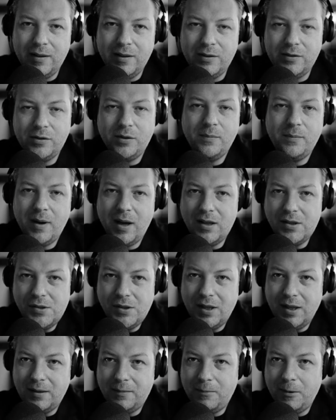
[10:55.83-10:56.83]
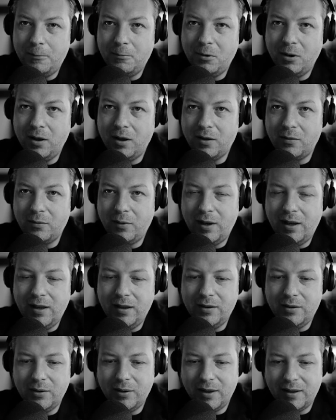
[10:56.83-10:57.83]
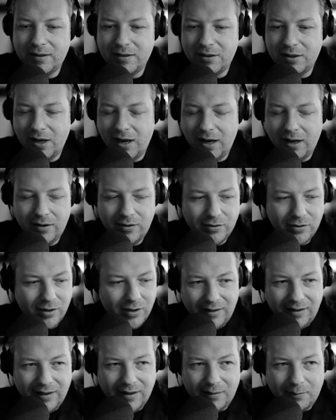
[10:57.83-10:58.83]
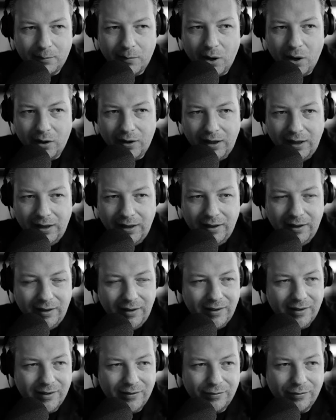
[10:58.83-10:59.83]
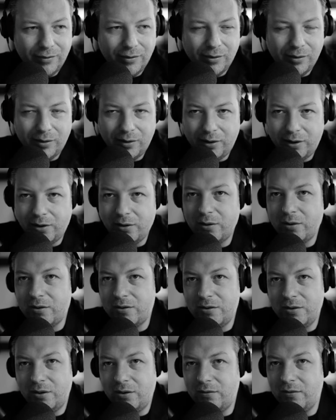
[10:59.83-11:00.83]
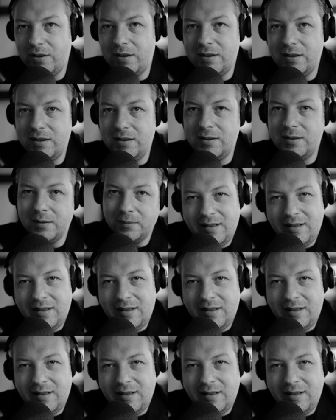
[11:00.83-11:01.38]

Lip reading: so much that people are willing to exchange their money for your services.